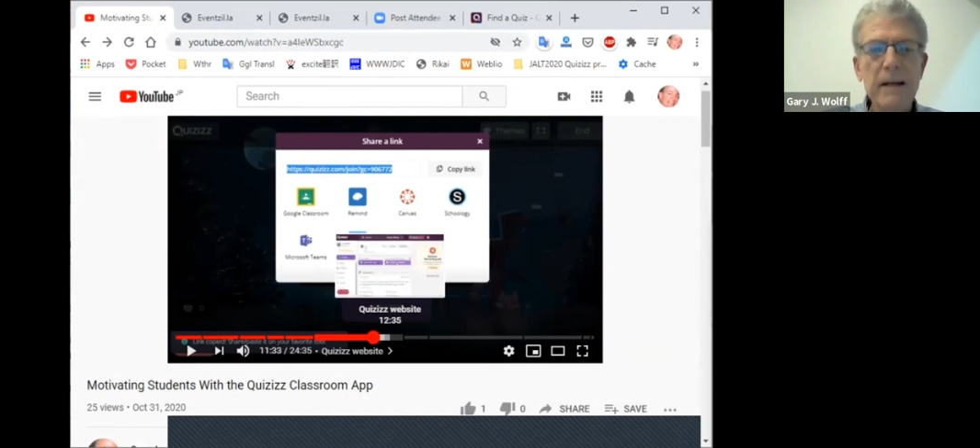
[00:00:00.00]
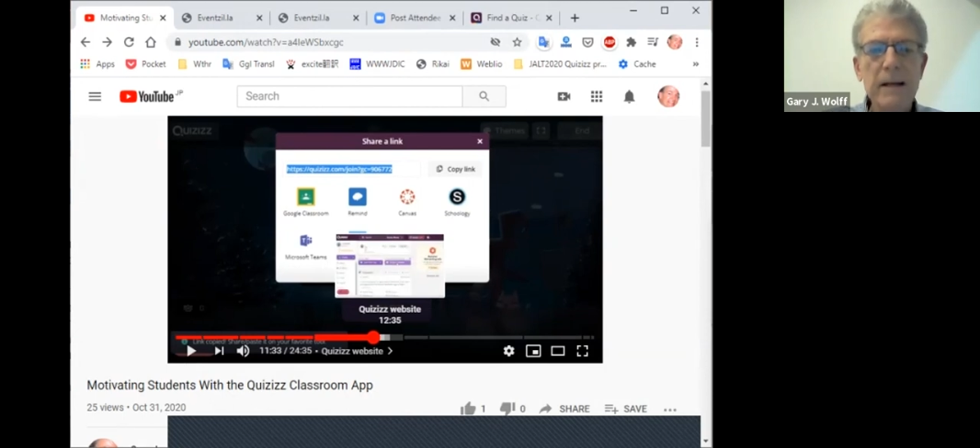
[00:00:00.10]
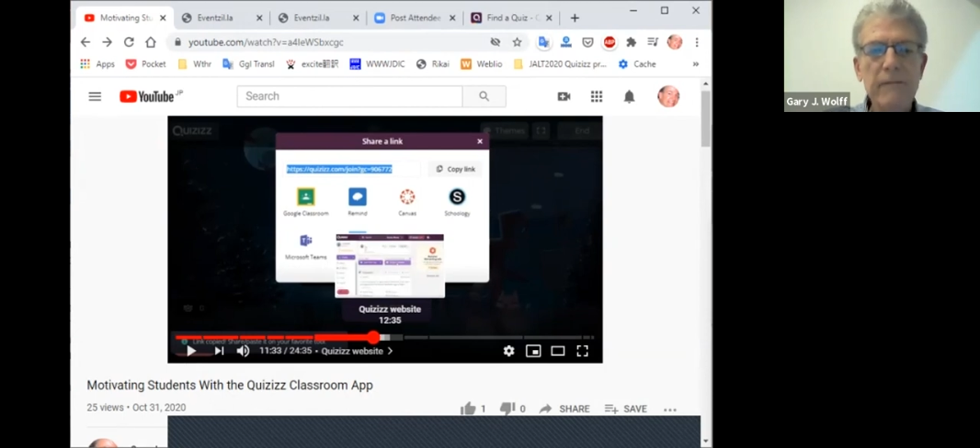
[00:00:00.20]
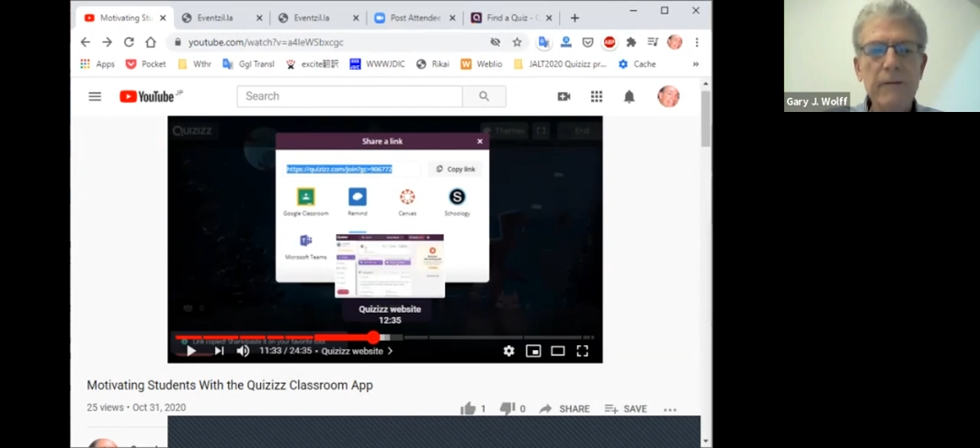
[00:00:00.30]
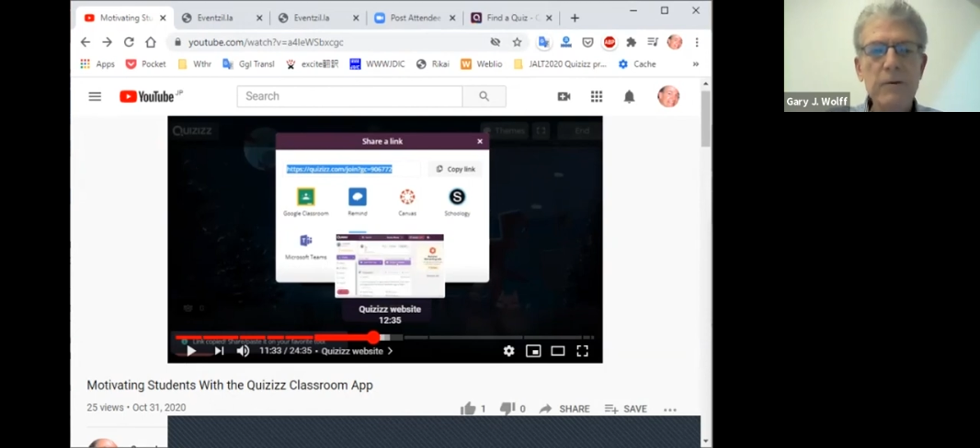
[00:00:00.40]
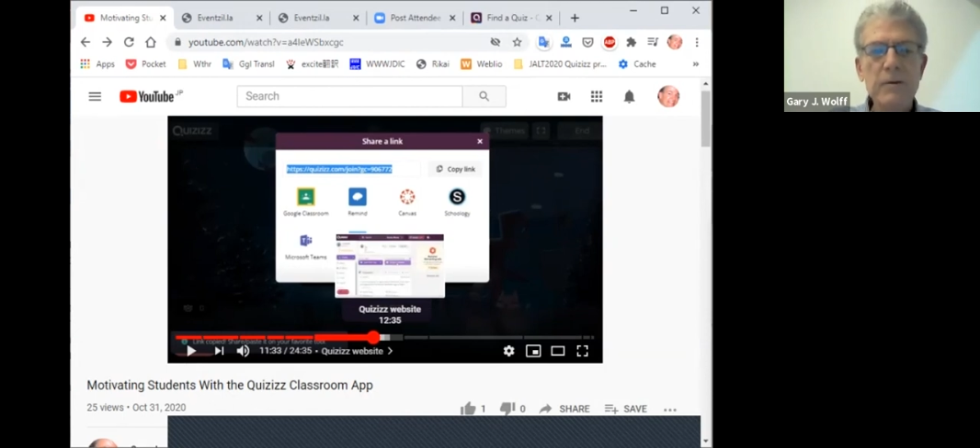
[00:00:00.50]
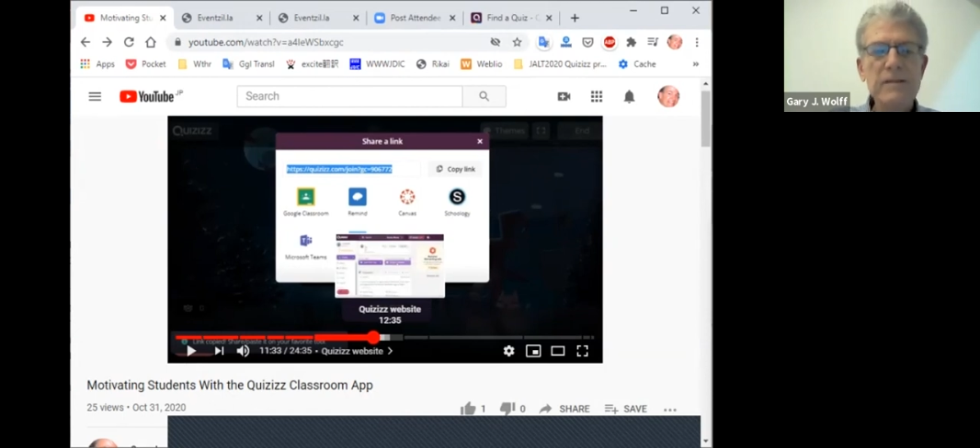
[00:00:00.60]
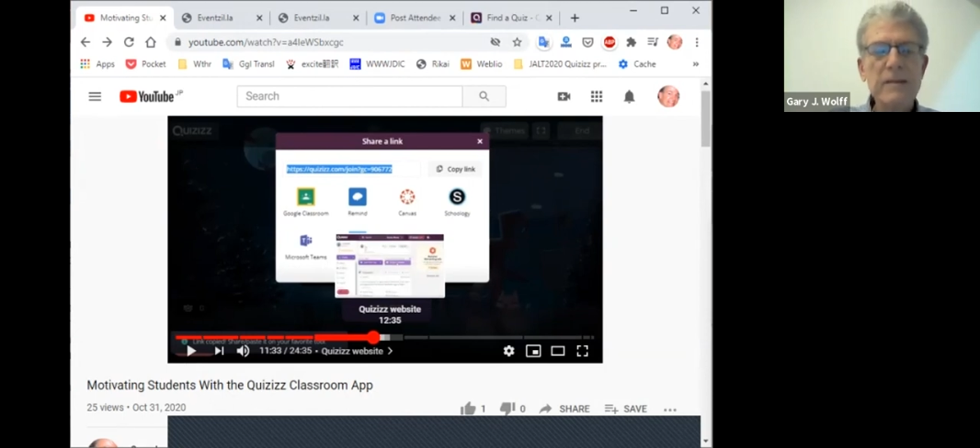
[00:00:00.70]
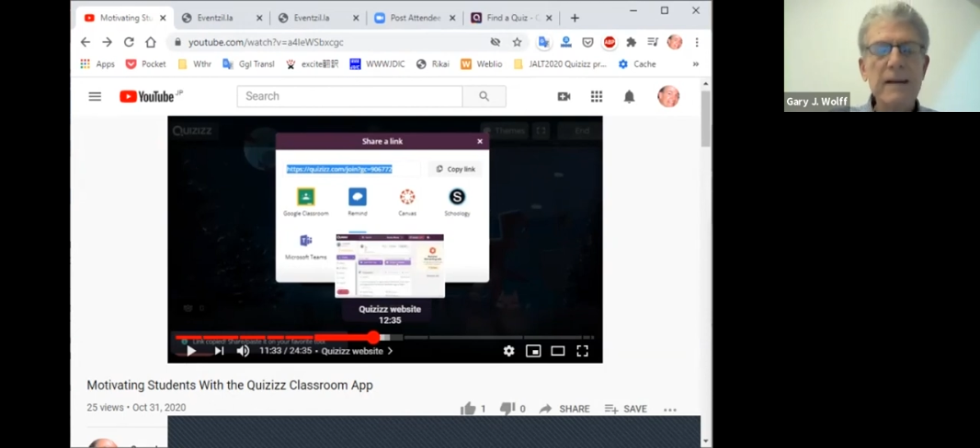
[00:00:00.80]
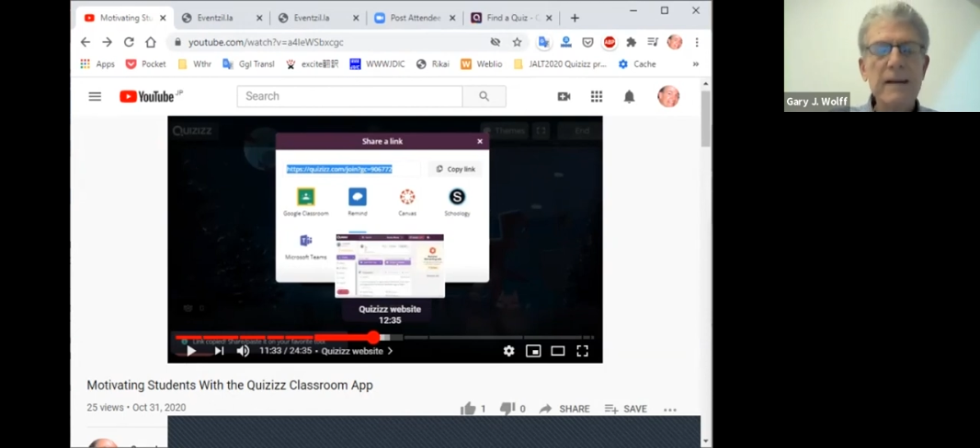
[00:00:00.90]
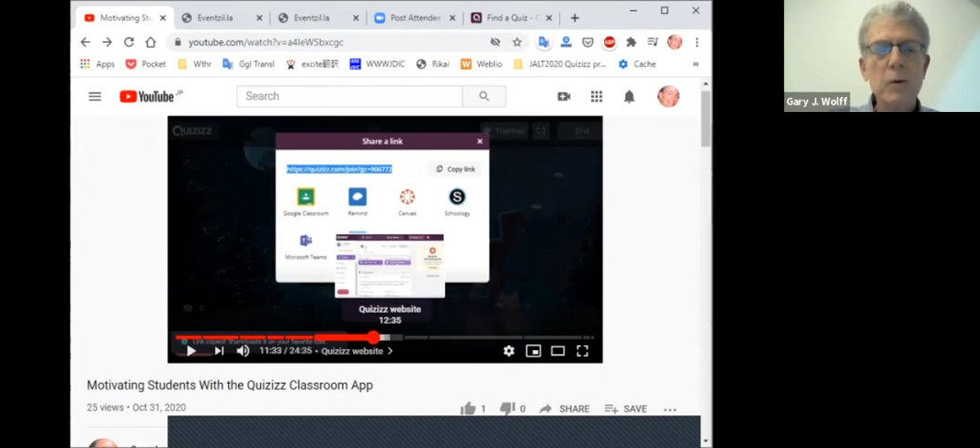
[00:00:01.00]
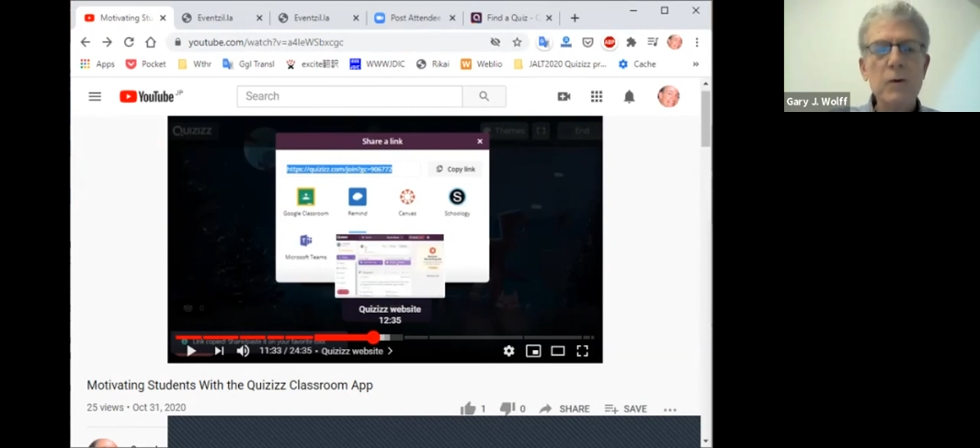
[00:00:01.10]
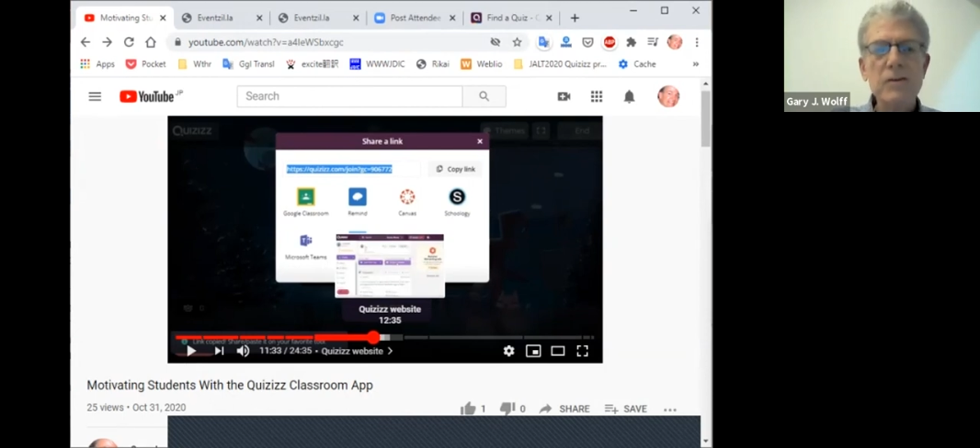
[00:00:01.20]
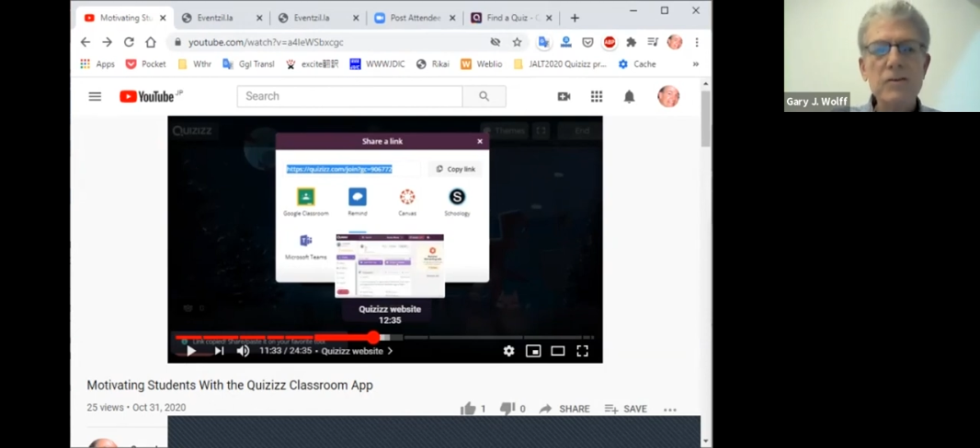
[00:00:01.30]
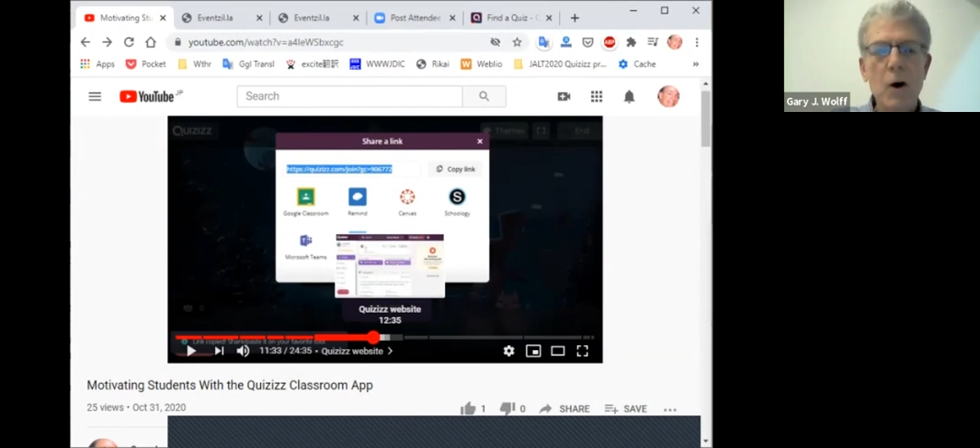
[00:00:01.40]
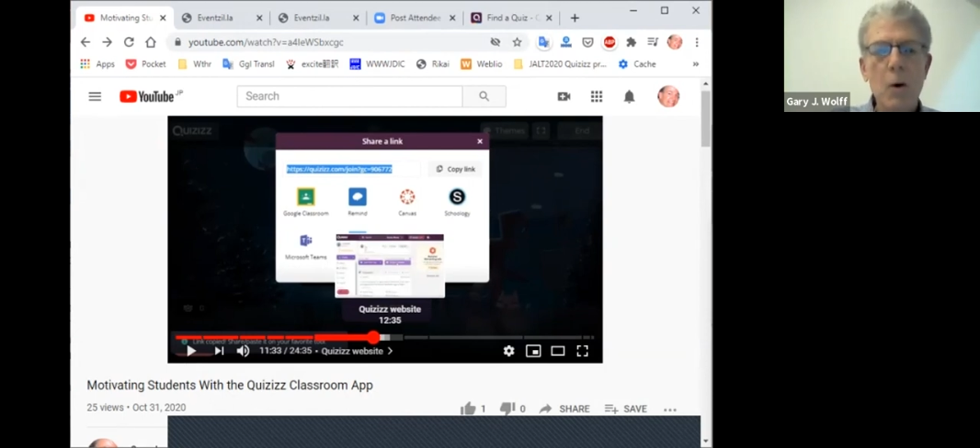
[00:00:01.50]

if you assign the quizzes